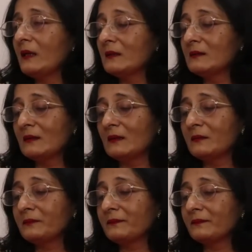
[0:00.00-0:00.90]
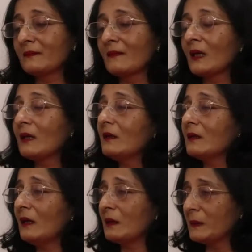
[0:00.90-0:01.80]
and
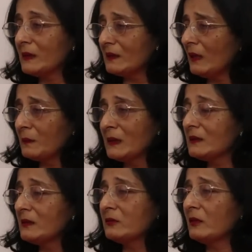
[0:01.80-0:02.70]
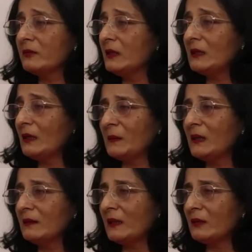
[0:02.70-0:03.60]
garments. Garments is not really
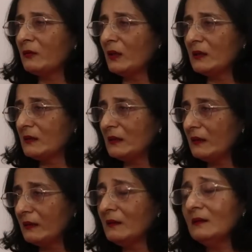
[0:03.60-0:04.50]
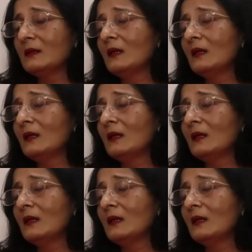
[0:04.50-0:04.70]
coming in that quality here.